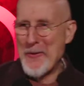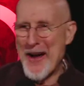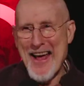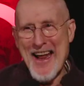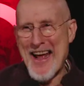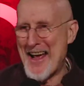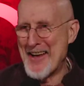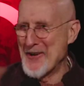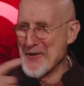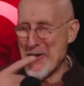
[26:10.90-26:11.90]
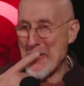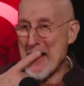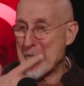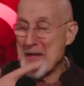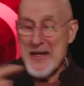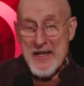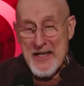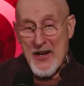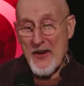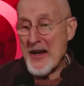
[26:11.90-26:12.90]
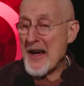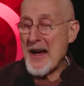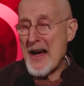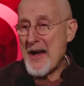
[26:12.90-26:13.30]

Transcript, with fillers: away. I, I don't know what happened. You know, what